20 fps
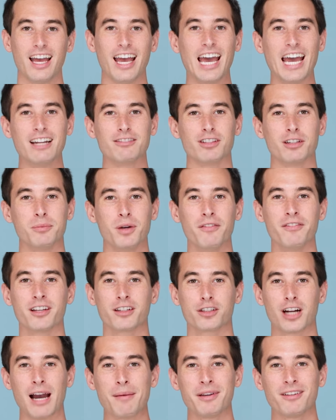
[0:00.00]
And remove the
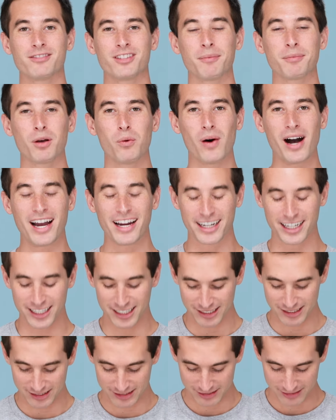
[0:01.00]
grommet from the wire.